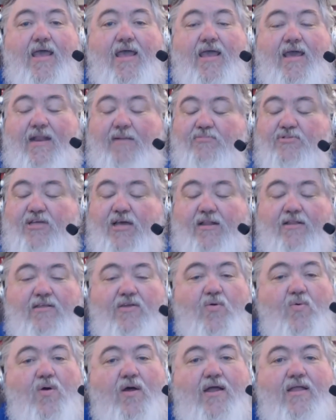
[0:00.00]
And I'm telling
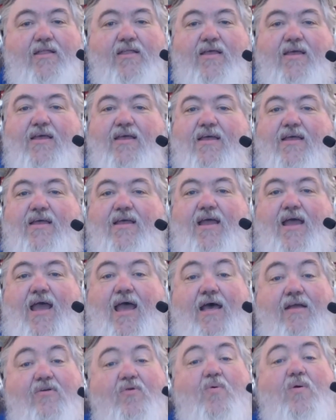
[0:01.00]
you what, I don't